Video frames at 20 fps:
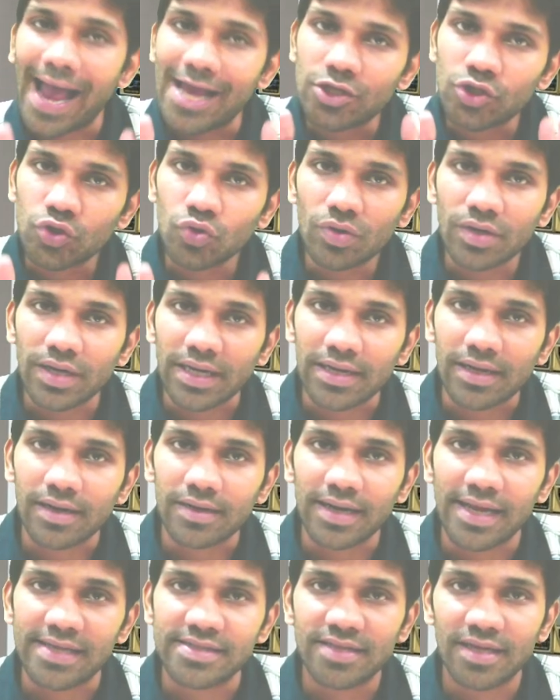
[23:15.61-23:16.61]
should
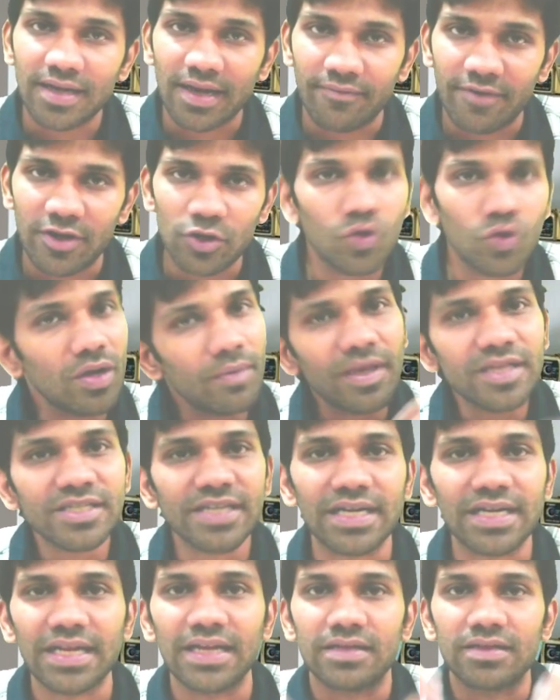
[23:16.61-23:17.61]
recognize the revenue
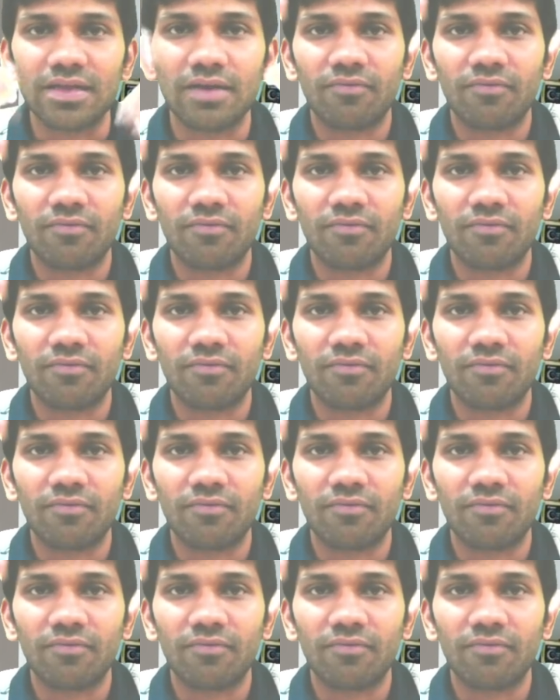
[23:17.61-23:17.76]
immediately.